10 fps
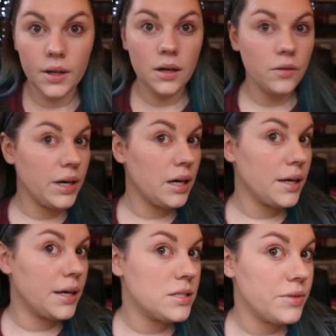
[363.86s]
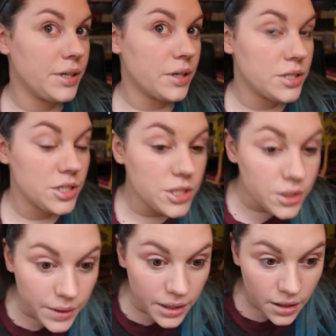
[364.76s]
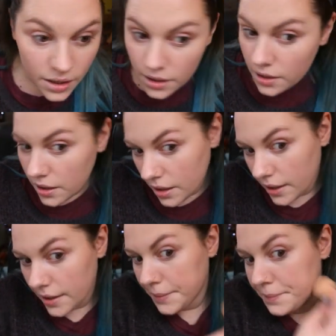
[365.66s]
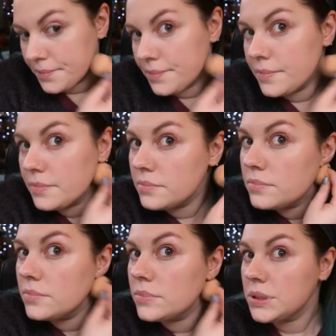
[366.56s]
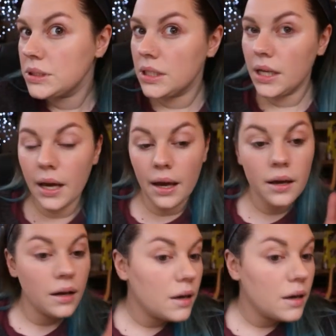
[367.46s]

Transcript: And I really like it. It's really nice and dewy. Um, so yeah.